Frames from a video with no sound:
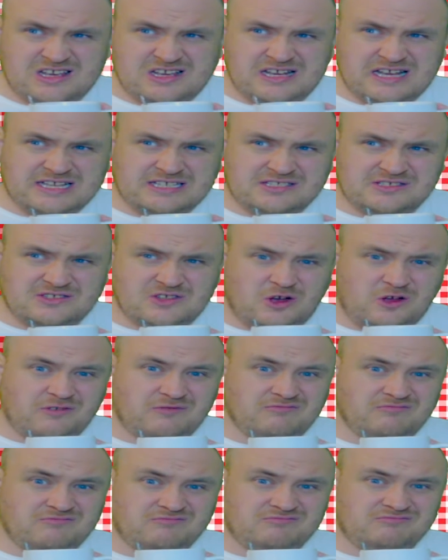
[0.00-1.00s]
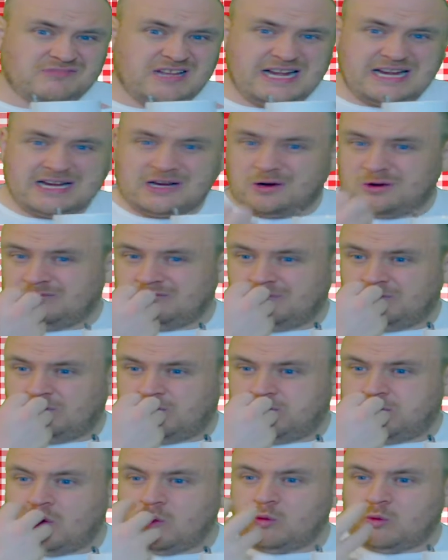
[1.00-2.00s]
it's not like
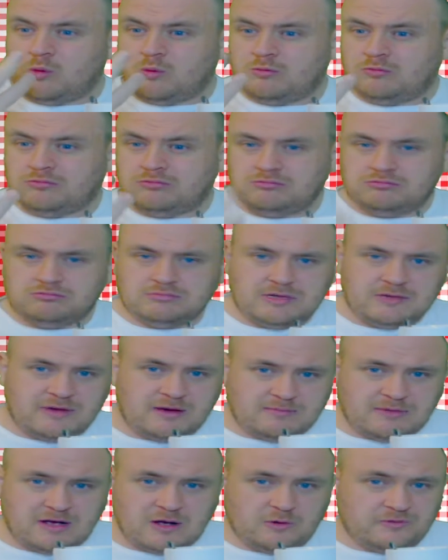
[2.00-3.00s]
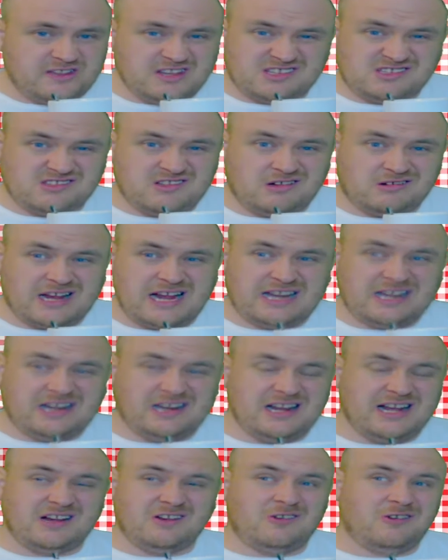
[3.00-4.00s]
boom in my mouth. It's not kind of
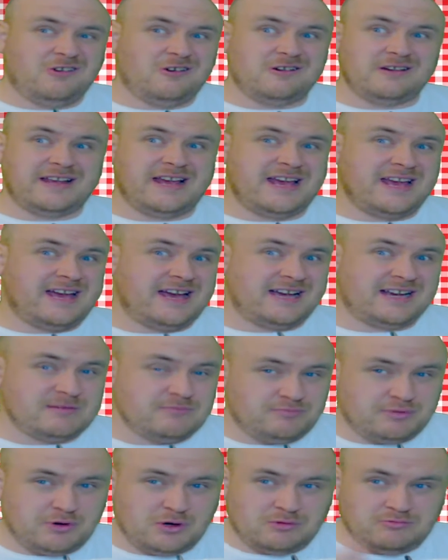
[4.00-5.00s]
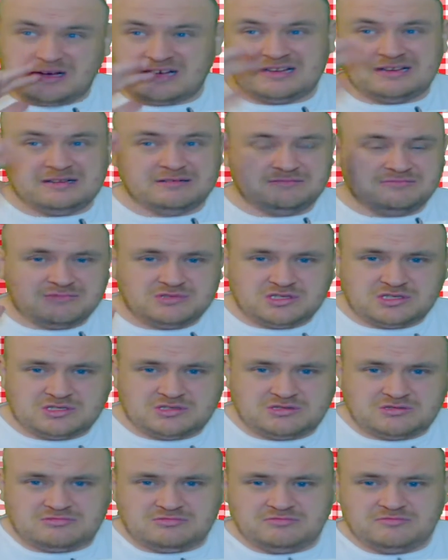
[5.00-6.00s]
like, oh yeah, I can put my
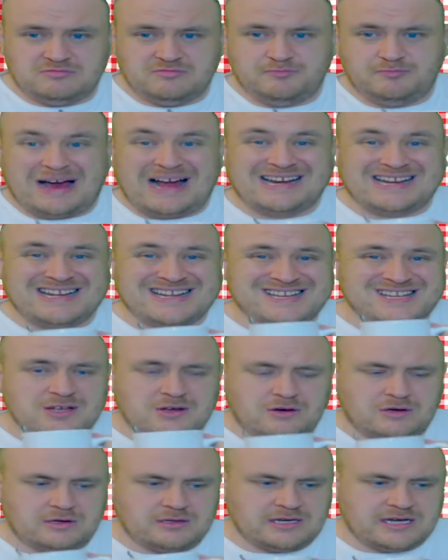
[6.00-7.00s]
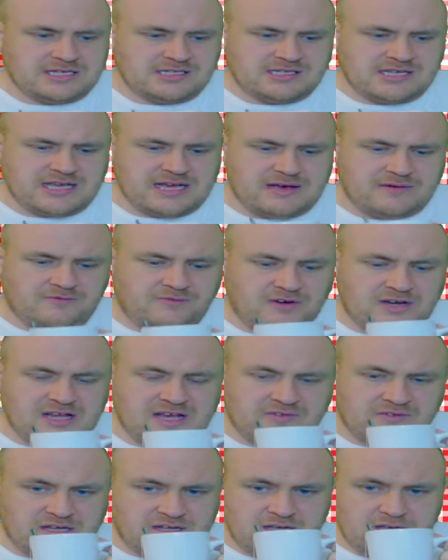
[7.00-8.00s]
palate on this
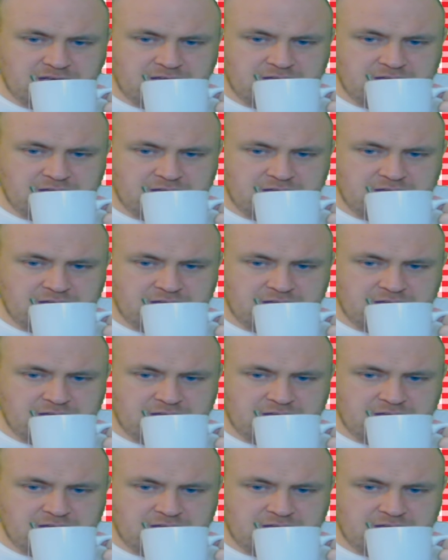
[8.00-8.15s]
flavor.